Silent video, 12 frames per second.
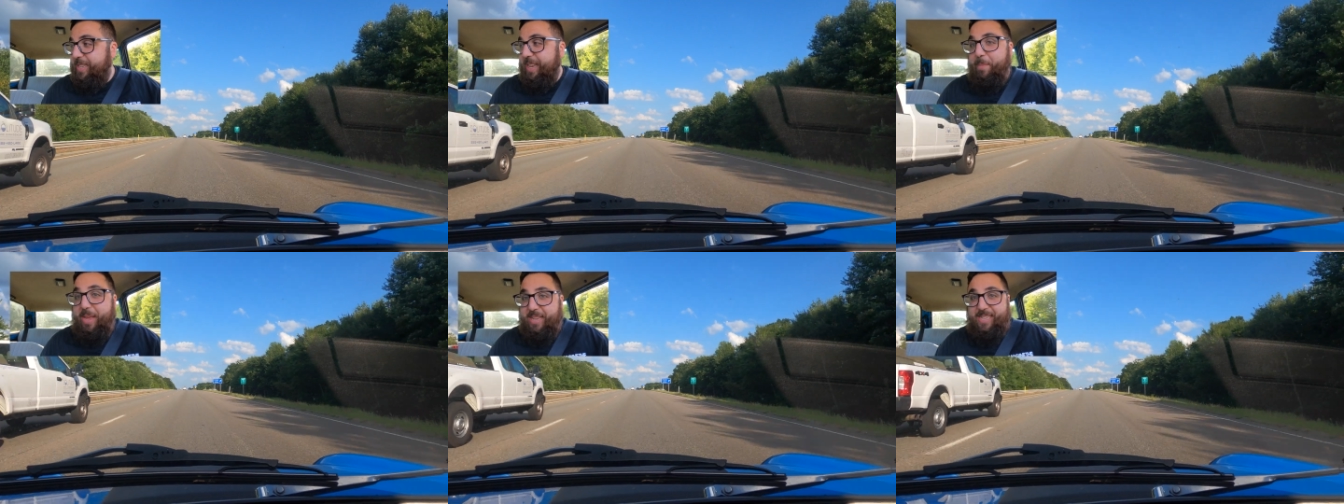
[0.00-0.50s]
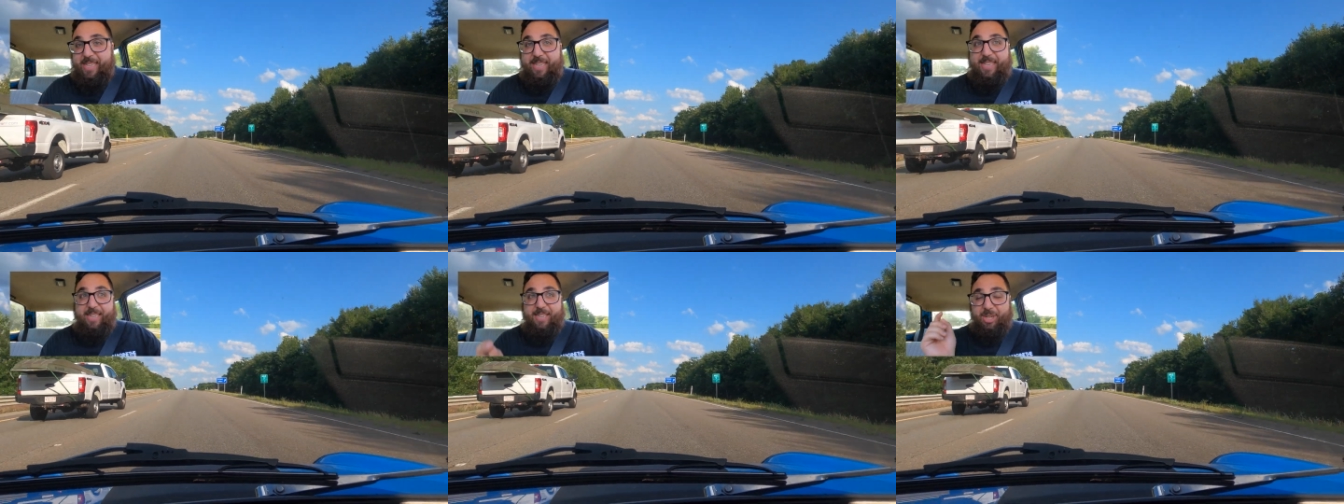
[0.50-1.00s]
some
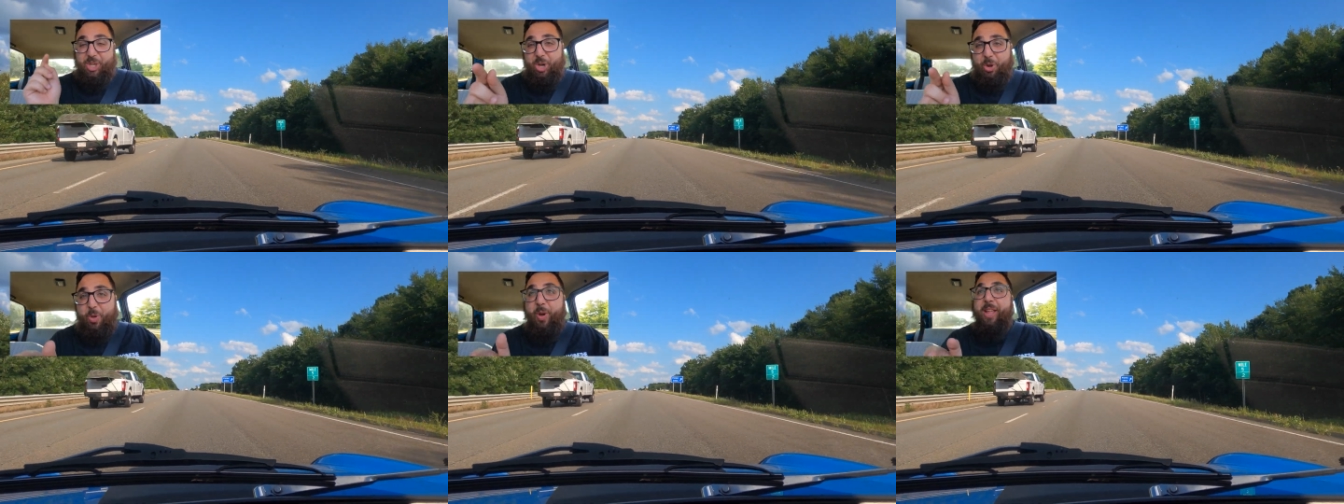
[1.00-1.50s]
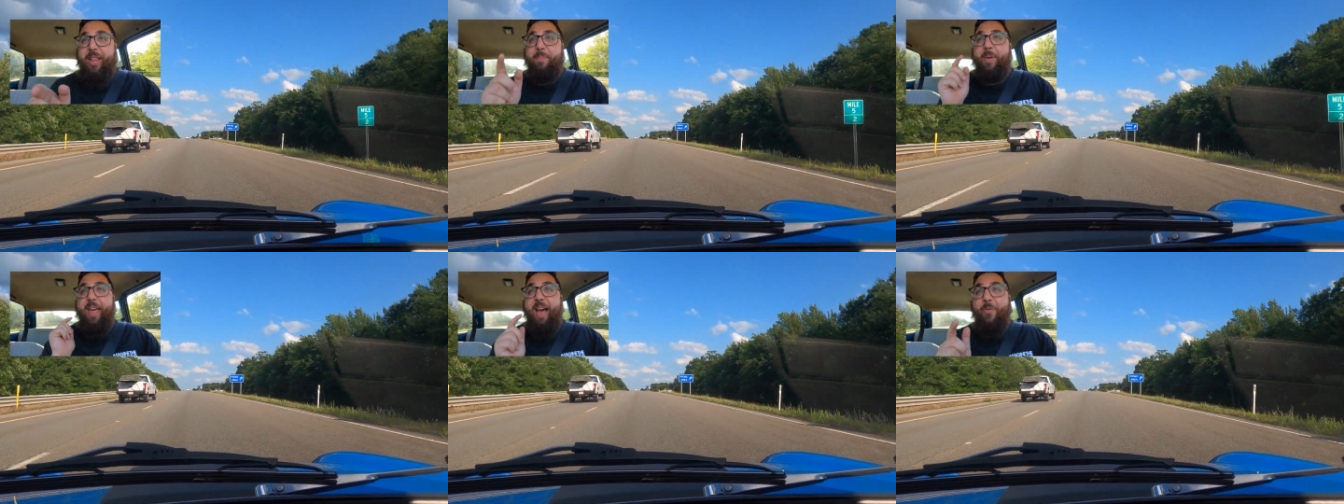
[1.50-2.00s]
instances. I'll show you a clip
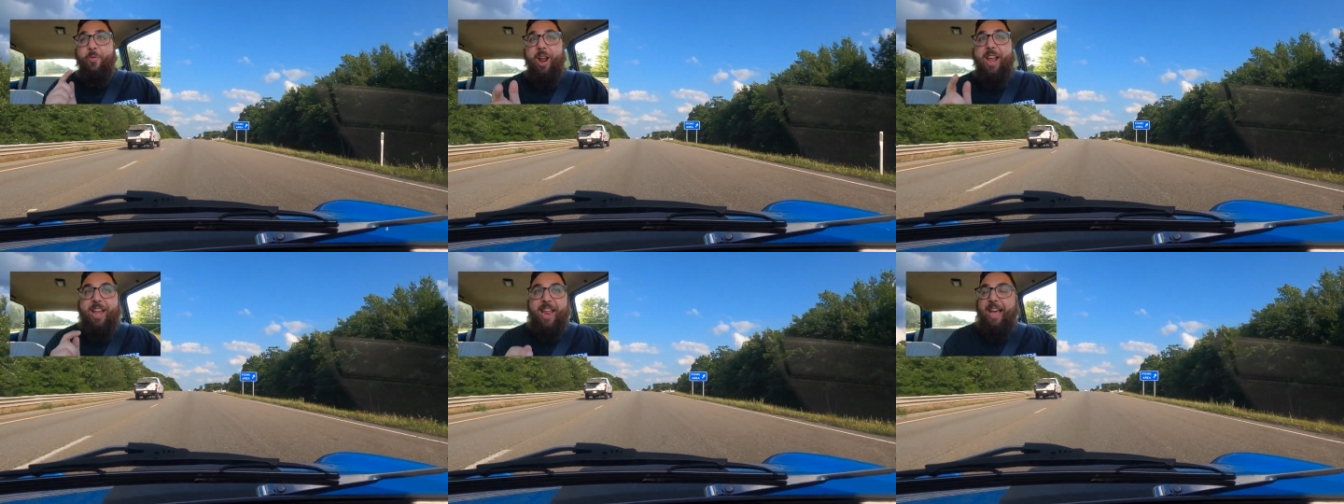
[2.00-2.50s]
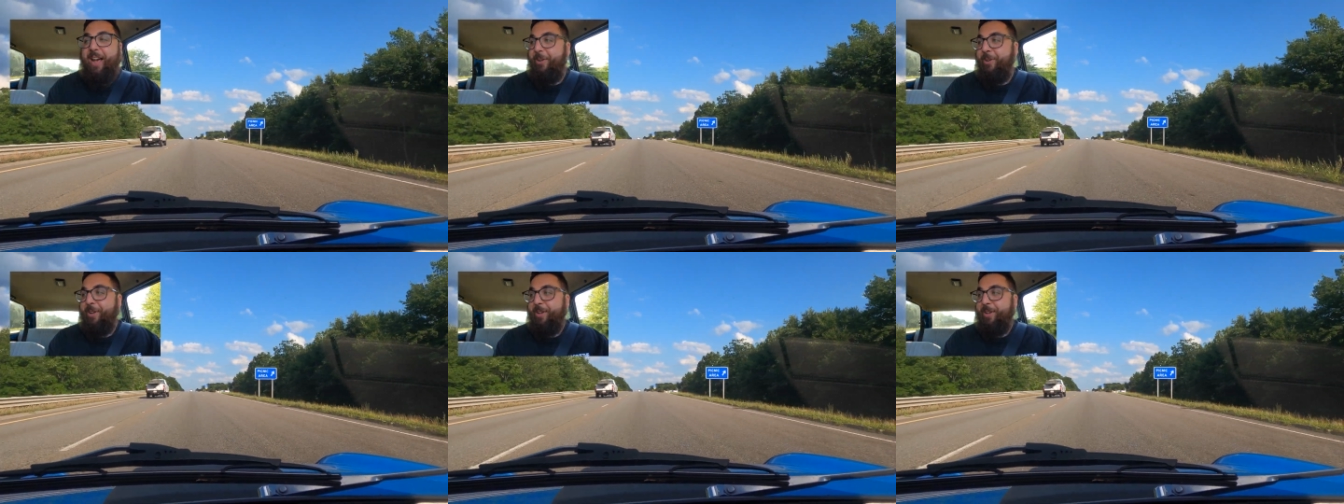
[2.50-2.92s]
of that right now.